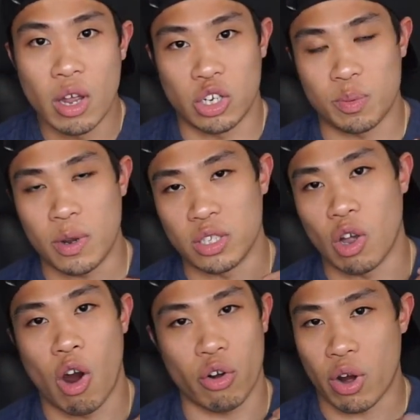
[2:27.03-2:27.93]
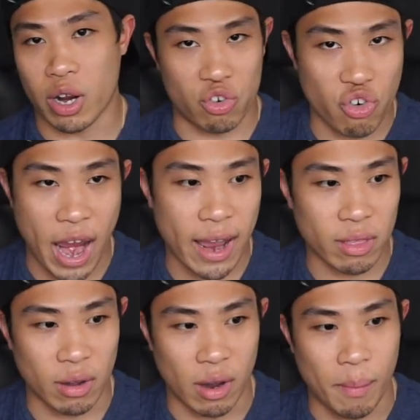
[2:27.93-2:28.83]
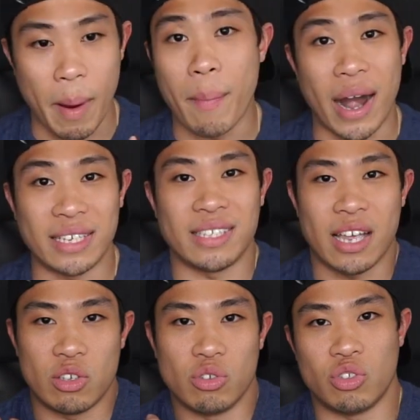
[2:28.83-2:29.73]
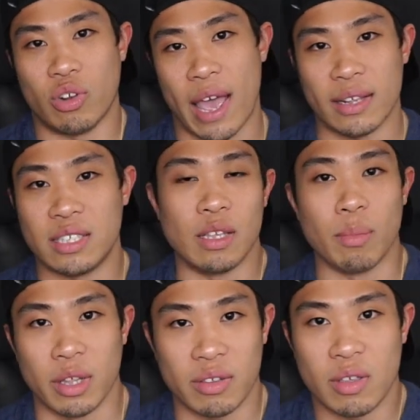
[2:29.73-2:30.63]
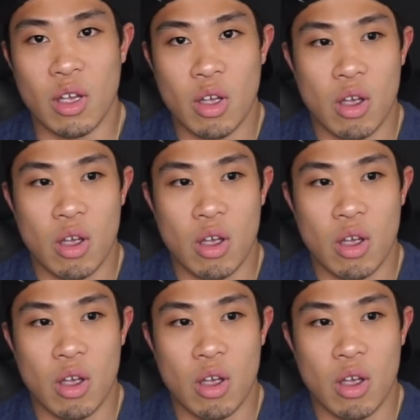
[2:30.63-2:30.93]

just because the harder I contract, my body's not used to that stimulus.